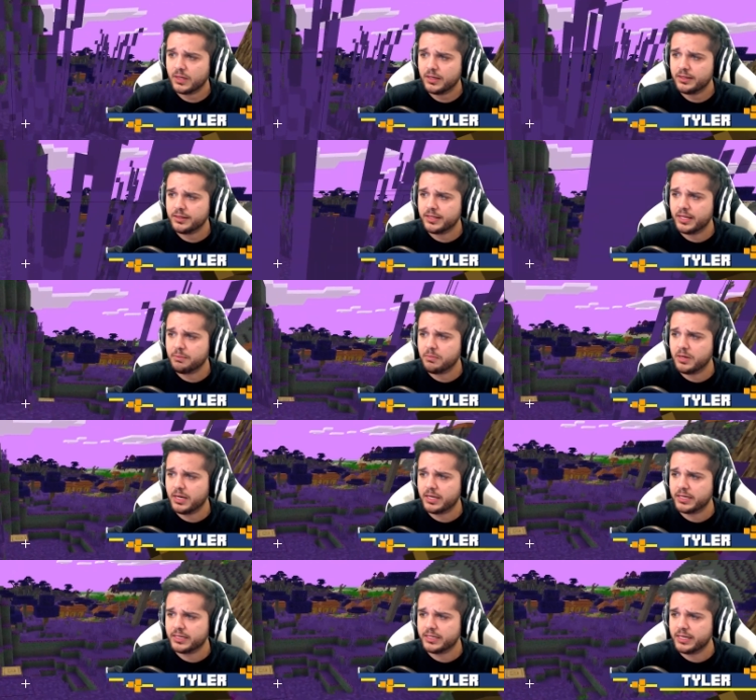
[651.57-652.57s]
They
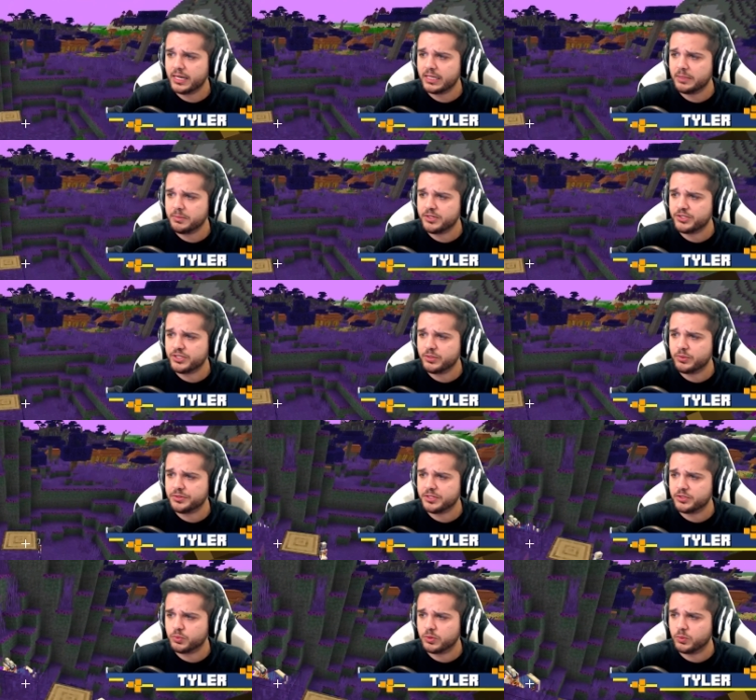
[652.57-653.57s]
might. Yeah, let me see what
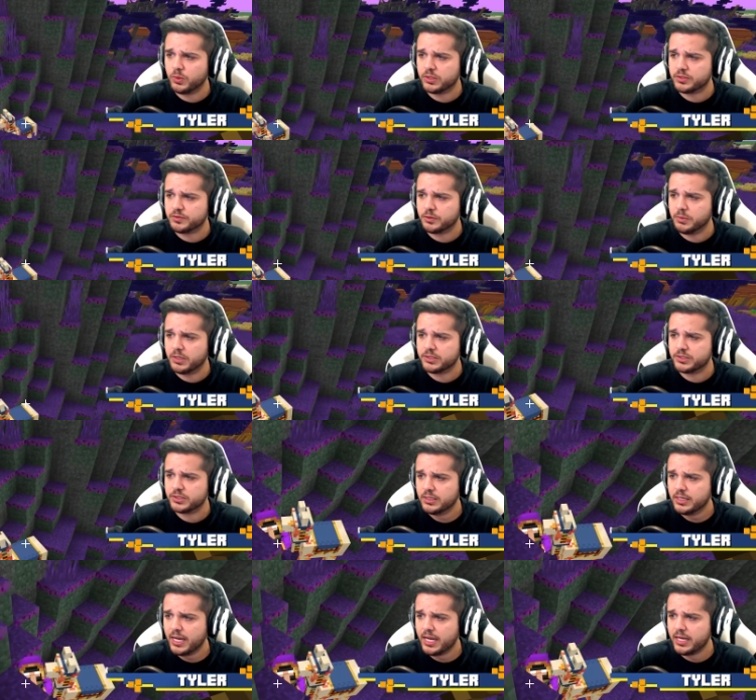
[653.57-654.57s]
this one wants from us.
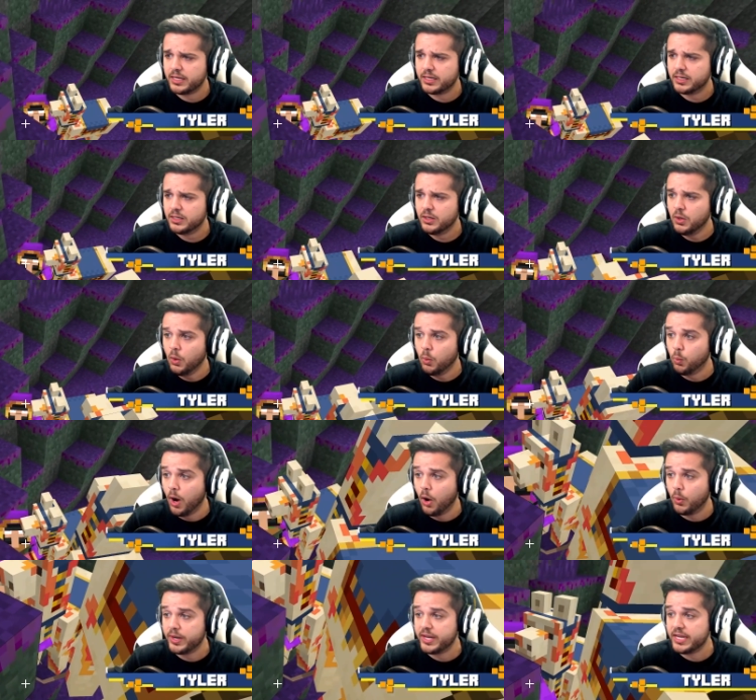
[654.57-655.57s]
Hey.
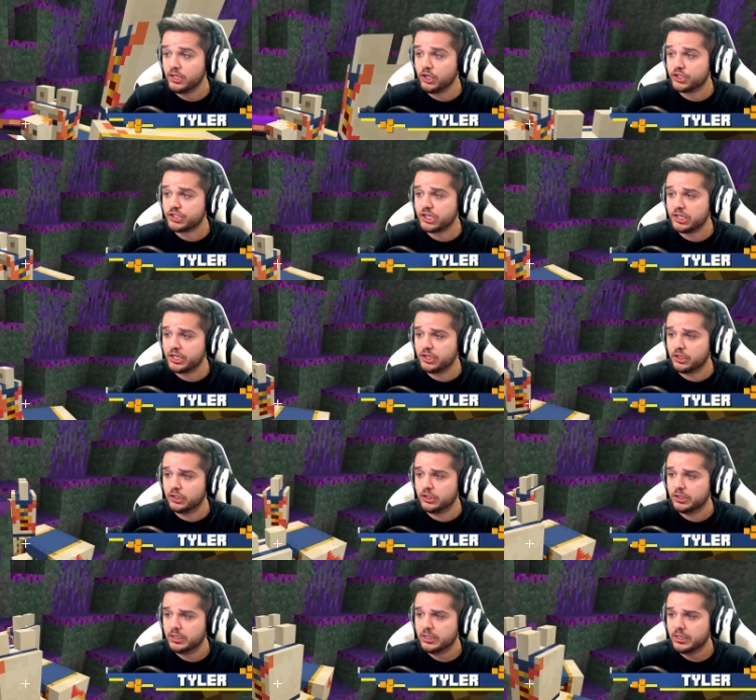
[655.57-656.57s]
Whoa, he looks a
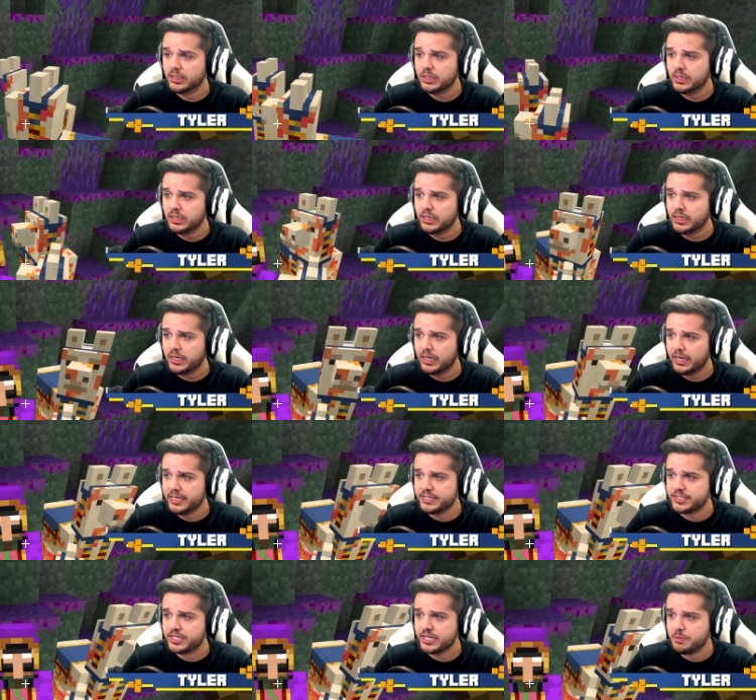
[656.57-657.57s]
little
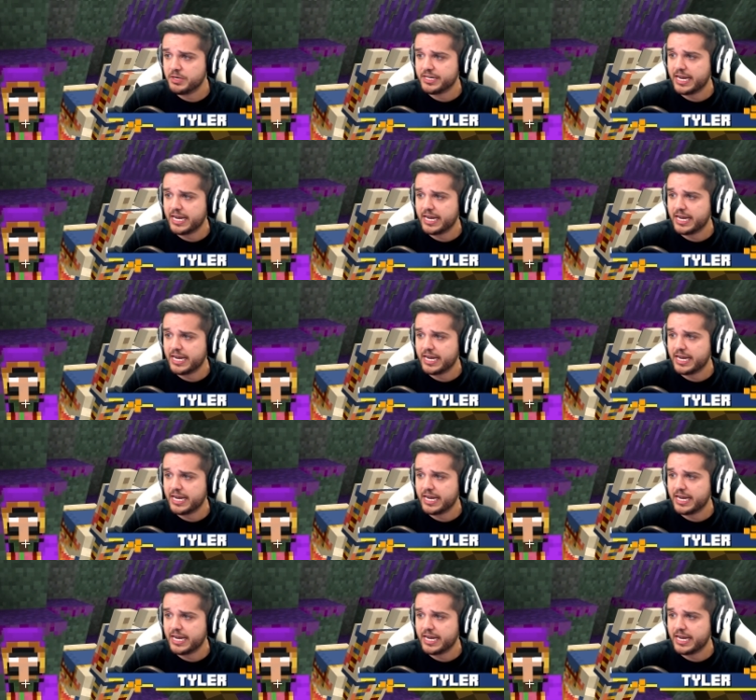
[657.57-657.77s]
intimidating.